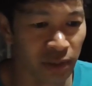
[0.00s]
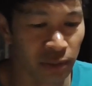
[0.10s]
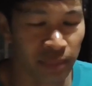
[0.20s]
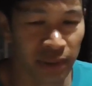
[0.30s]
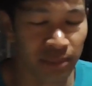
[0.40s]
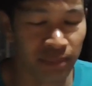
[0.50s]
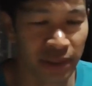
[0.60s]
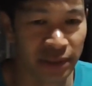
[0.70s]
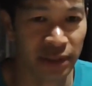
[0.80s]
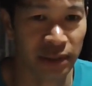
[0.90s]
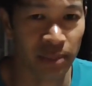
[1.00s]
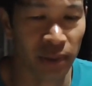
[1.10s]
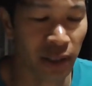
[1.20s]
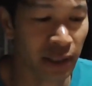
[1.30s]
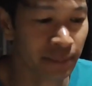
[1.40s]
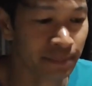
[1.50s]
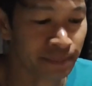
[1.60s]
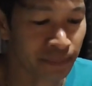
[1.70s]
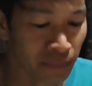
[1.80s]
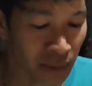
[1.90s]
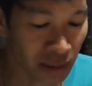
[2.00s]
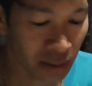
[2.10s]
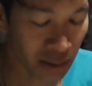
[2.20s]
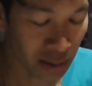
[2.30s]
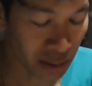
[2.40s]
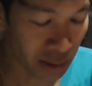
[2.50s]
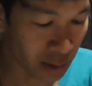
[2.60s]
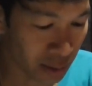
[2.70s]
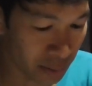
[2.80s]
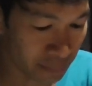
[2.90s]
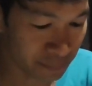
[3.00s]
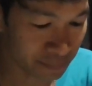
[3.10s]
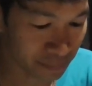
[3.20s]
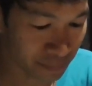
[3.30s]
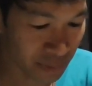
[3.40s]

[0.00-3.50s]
it'll be best in a pie. Um,